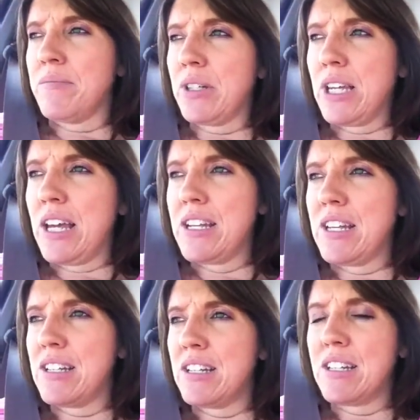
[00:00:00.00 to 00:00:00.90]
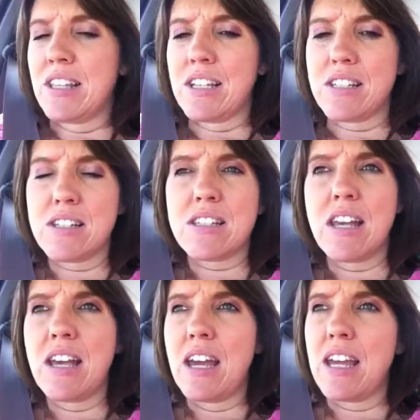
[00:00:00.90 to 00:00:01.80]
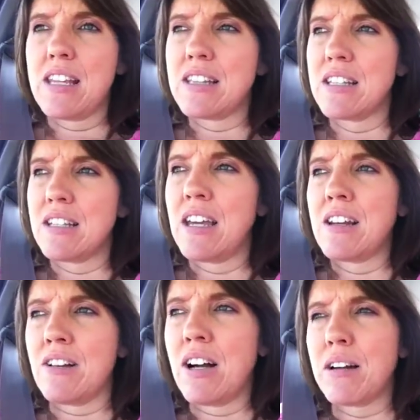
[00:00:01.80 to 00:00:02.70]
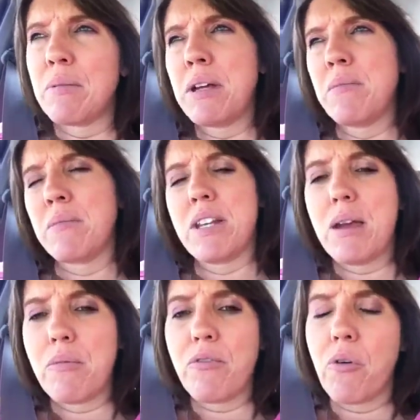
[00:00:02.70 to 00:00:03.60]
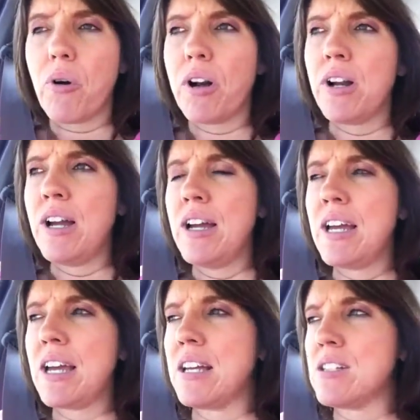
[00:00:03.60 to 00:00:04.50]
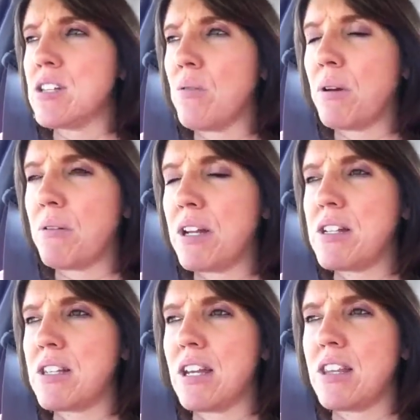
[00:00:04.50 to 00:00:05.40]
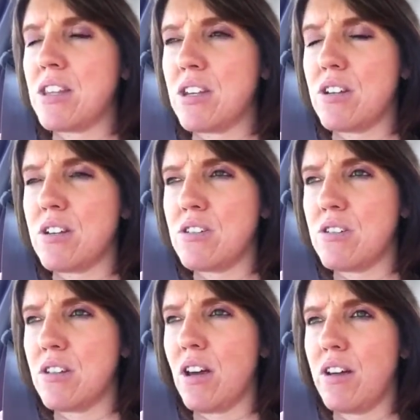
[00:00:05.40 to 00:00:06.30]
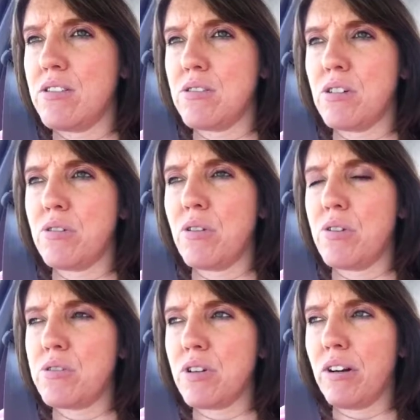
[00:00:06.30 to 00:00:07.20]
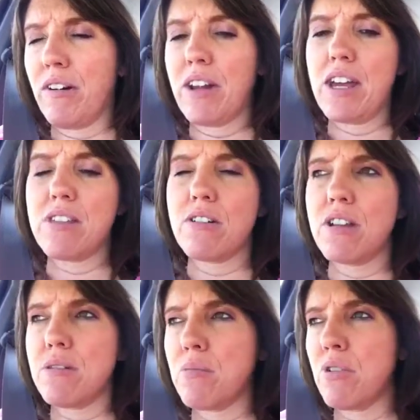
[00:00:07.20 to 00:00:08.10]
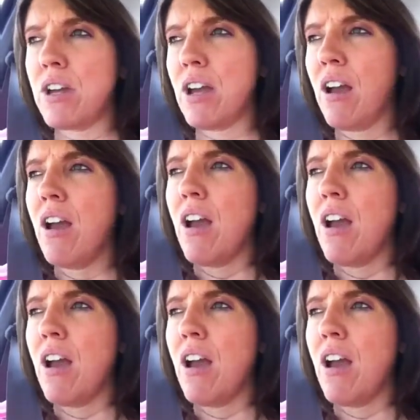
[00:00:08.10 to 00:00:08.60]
Really hadn't eaten anything since 8 o'clock p.m. the day before, and so when I went in to get do the glucose drink around 8:30 in the morning,